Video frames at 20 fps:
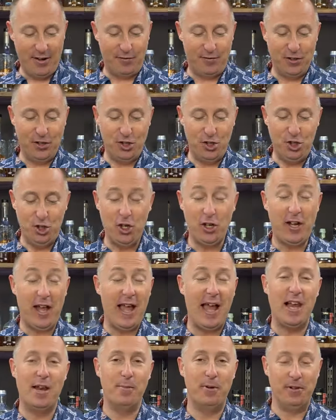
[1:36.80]
for the sugar
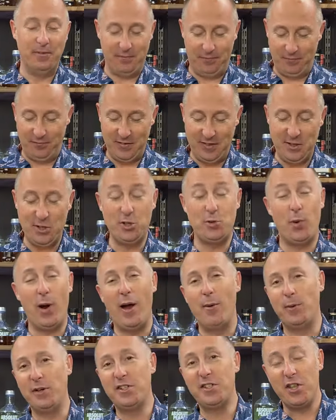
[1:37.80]
element, this is where
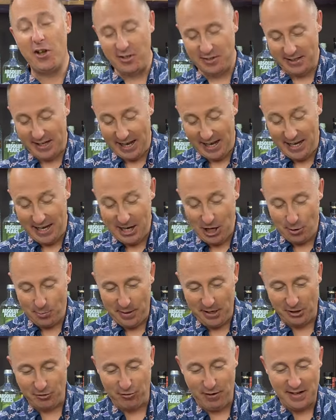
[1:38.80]
we start to get a little
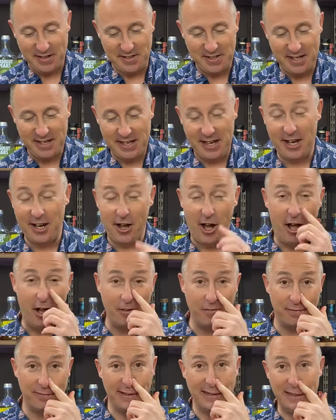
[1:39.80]
bit crazy and
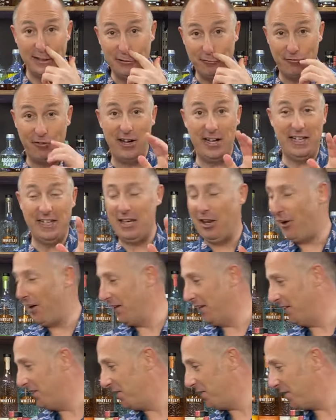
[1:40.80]
hopefully you really like
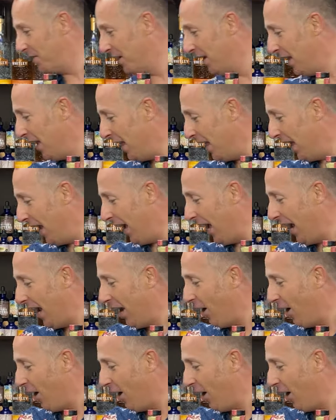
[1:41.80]
this. Uh,